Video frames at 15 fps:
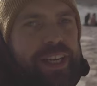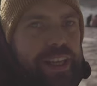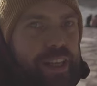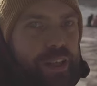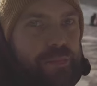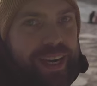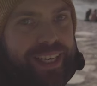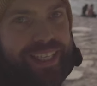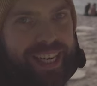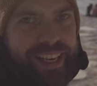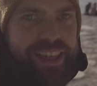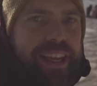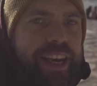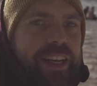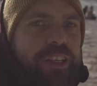This is my
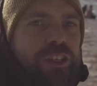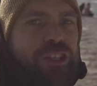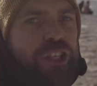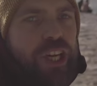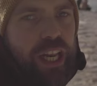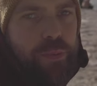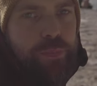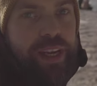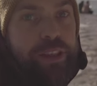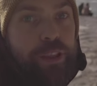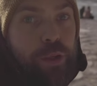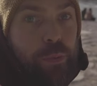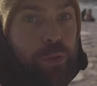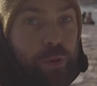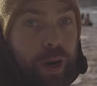10 second shilling bit.
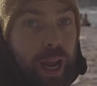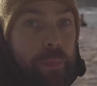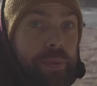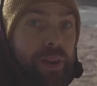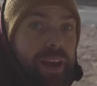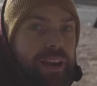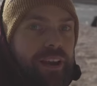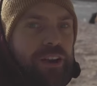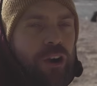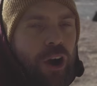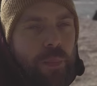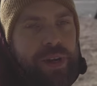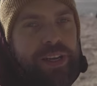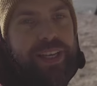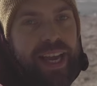Subscribe, like,
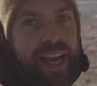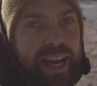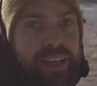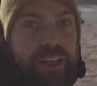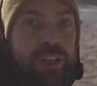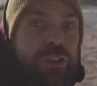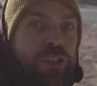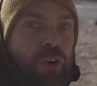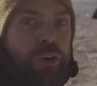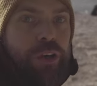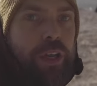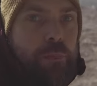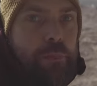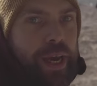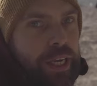comment and
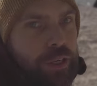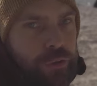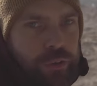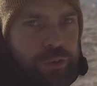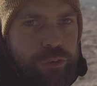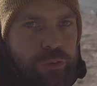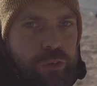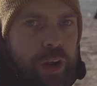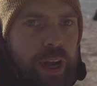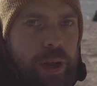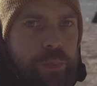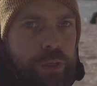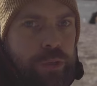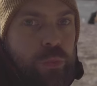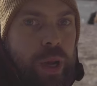join the Patreon
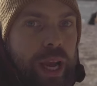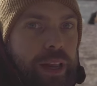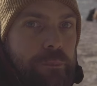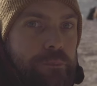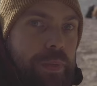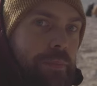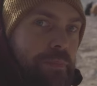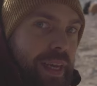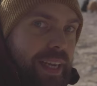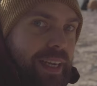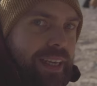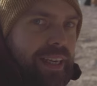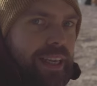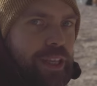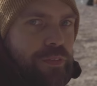tribe to help me
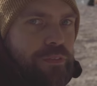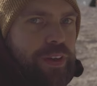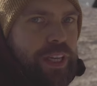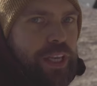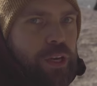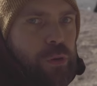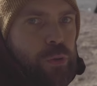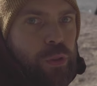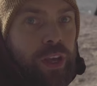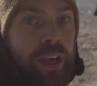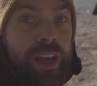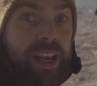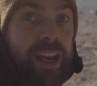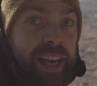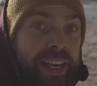make these videos.
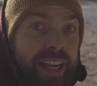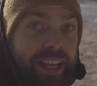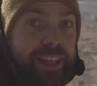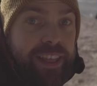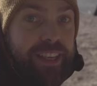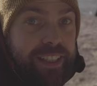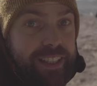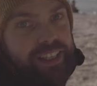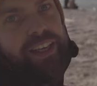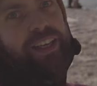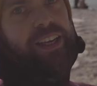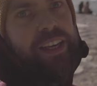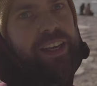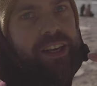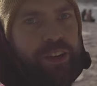That's it,
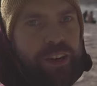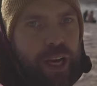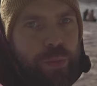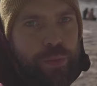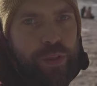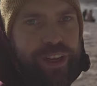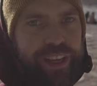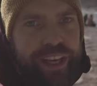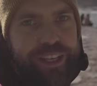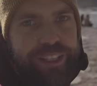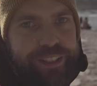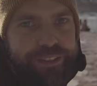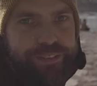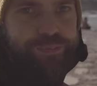here comes the kit.